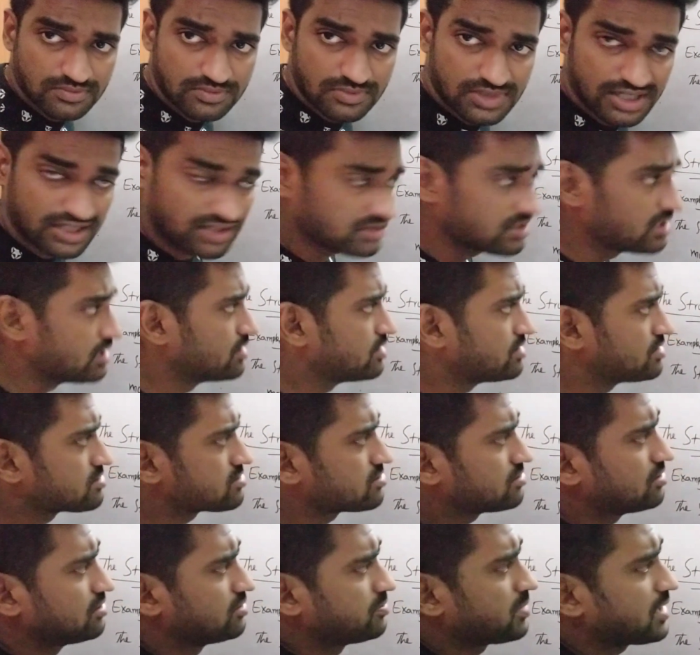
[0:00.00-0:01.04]
right?
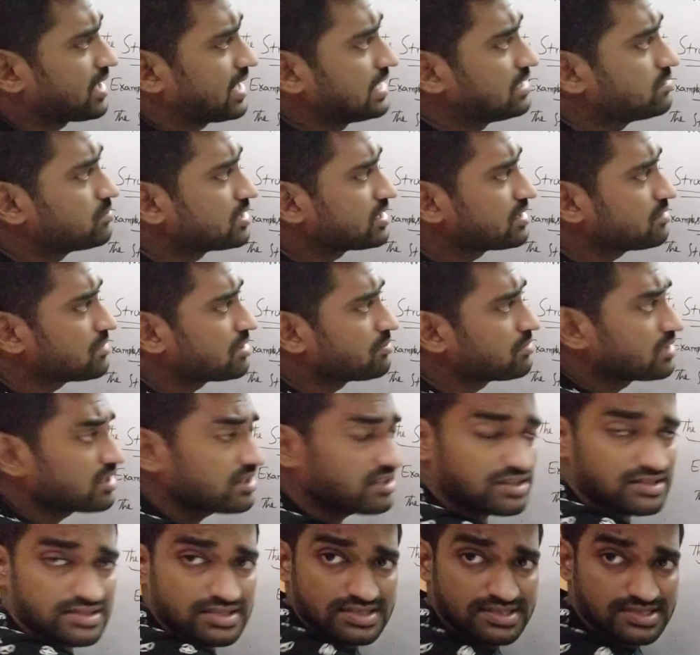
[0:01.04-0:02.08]
So primary
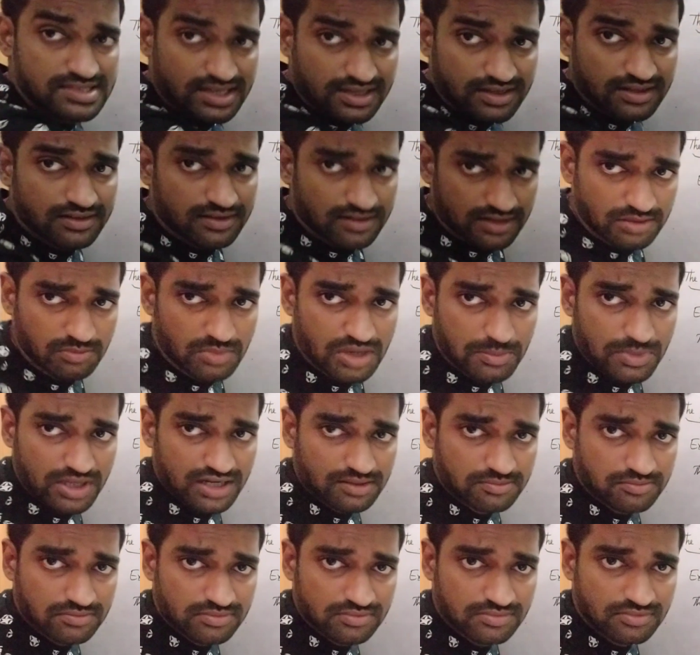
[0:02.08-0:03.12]
memory, secondary
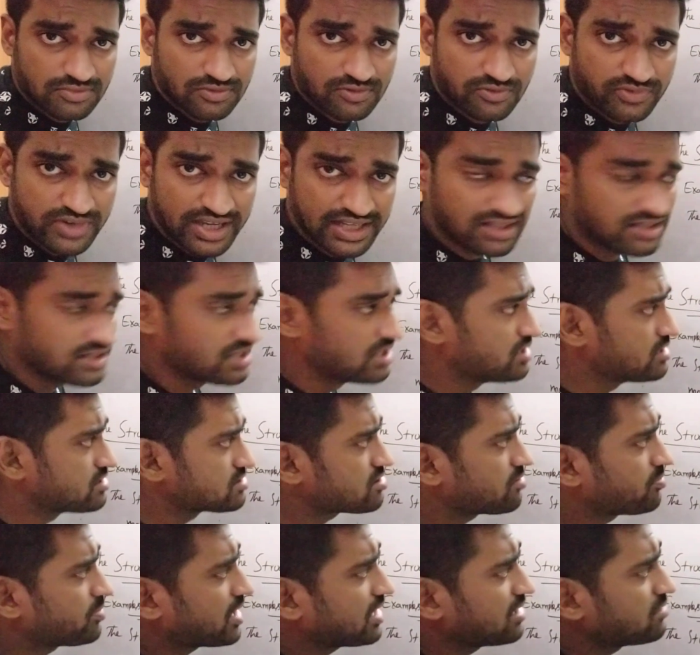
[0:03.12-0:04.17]
memory. Fine.
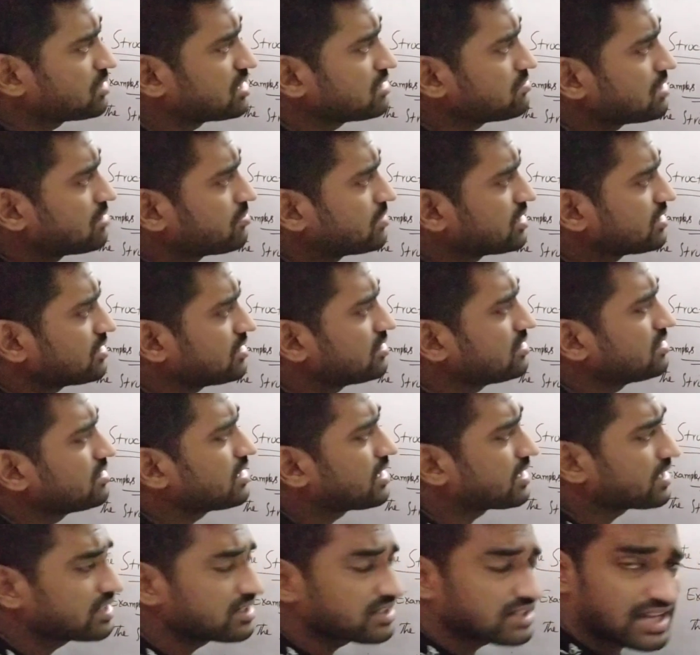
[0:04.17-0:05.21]
So primary memory
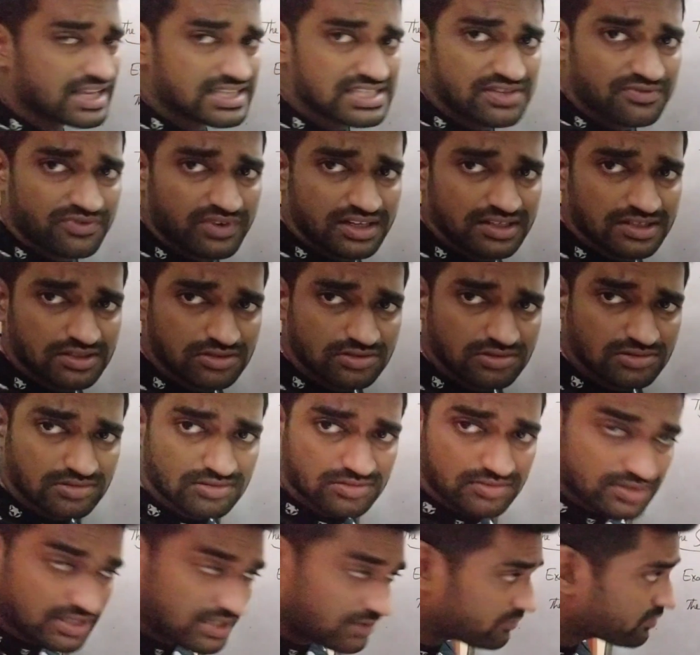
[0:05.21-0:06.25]
again classified
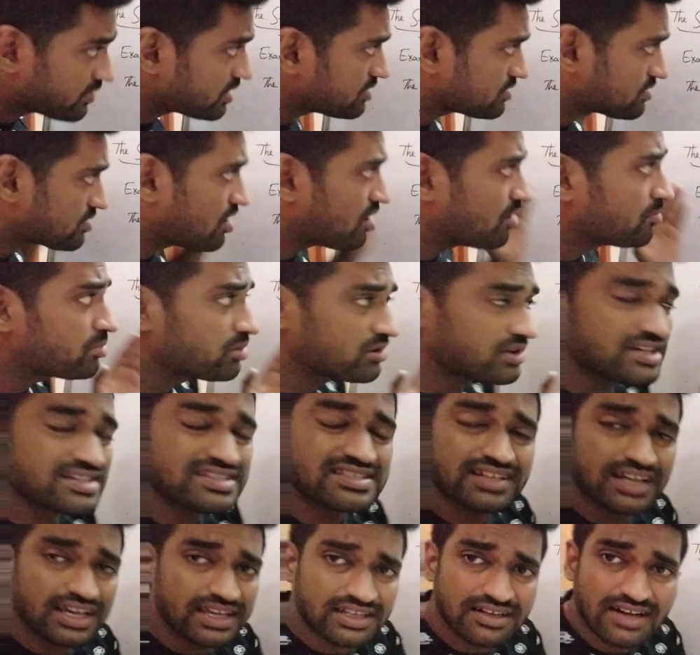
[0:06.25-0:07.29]
into different
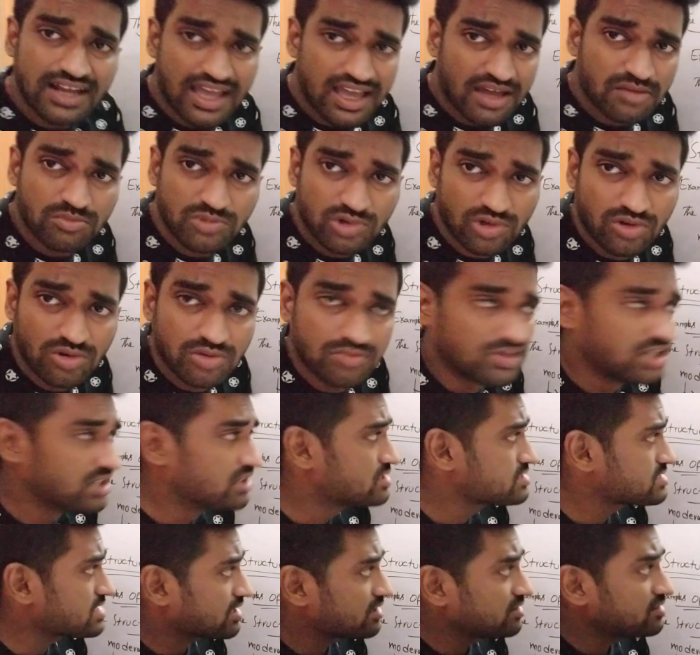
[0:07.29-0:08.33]
components like RAM, ROM.
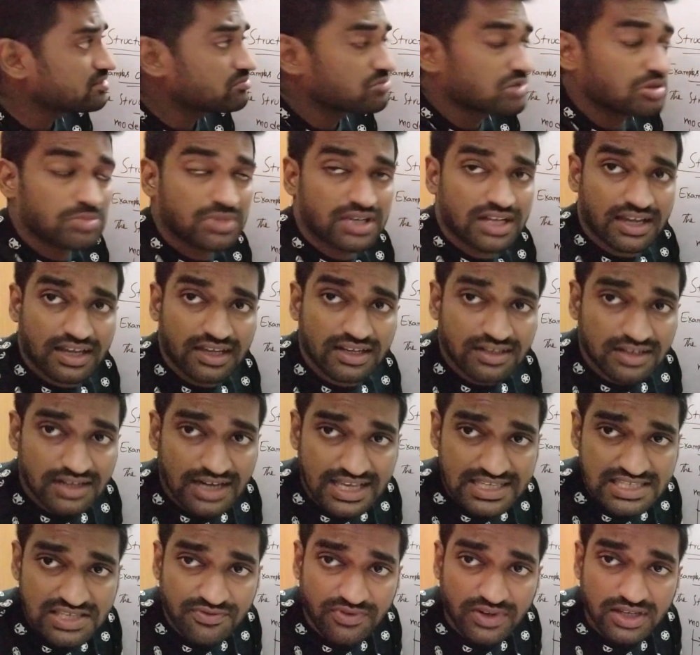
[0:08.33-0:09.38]
Secondary memory again
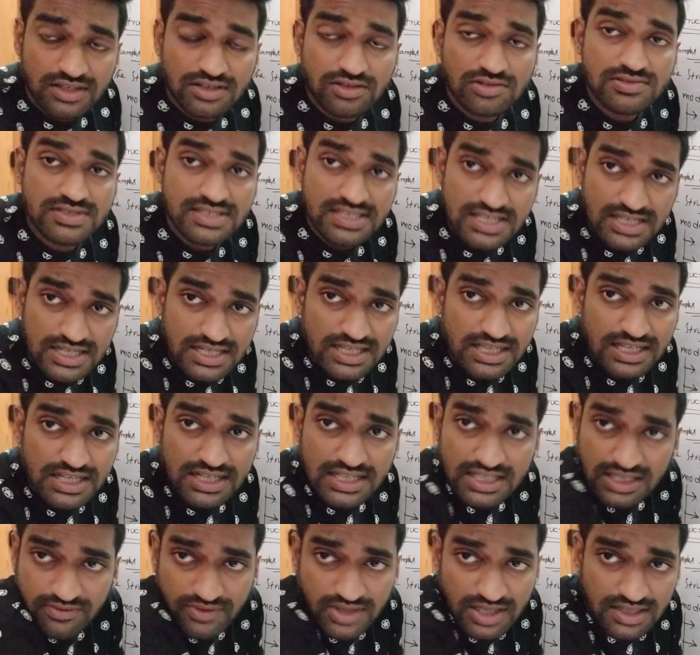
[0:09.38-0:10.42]
classified into CD,
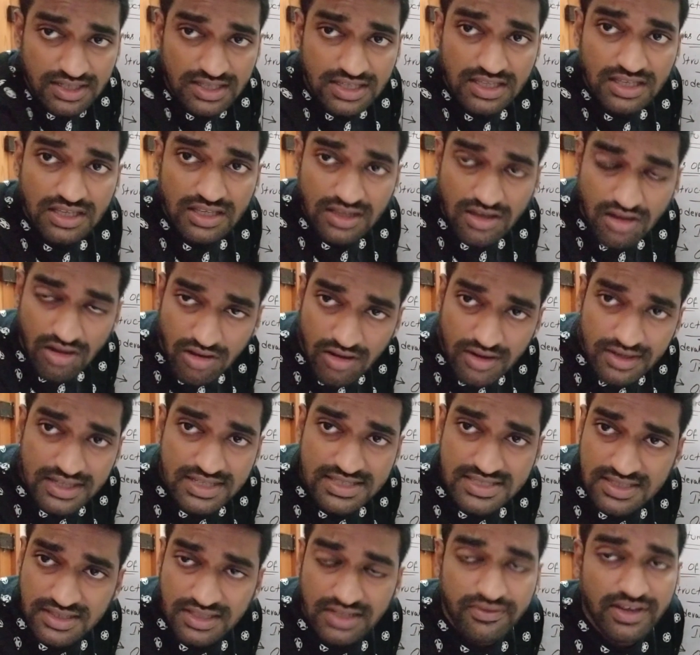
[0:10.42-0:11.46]
DVD, hard
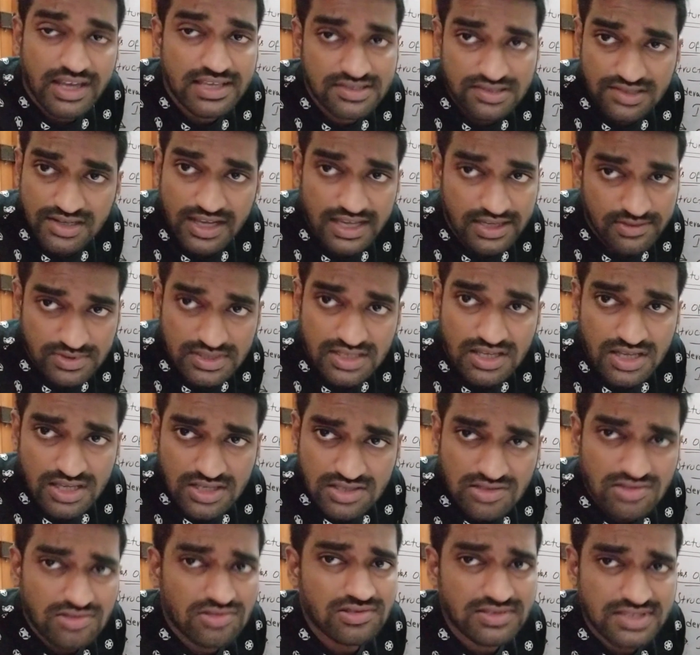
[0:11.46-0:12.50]
disk device drives.
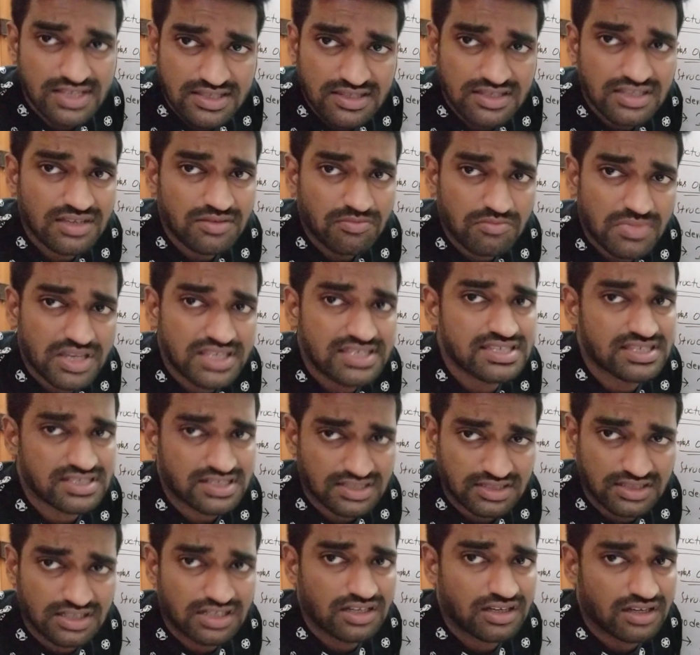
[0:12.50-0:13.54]
So those are the
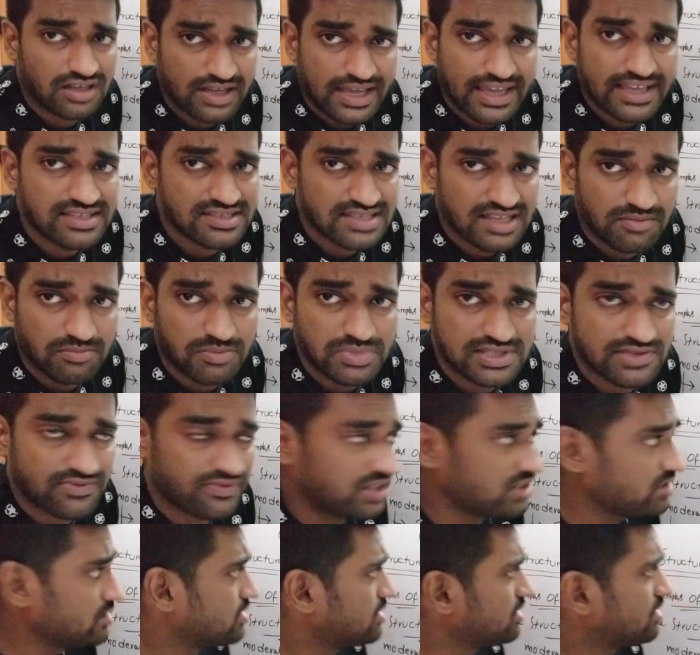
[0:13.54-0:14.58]
best examples for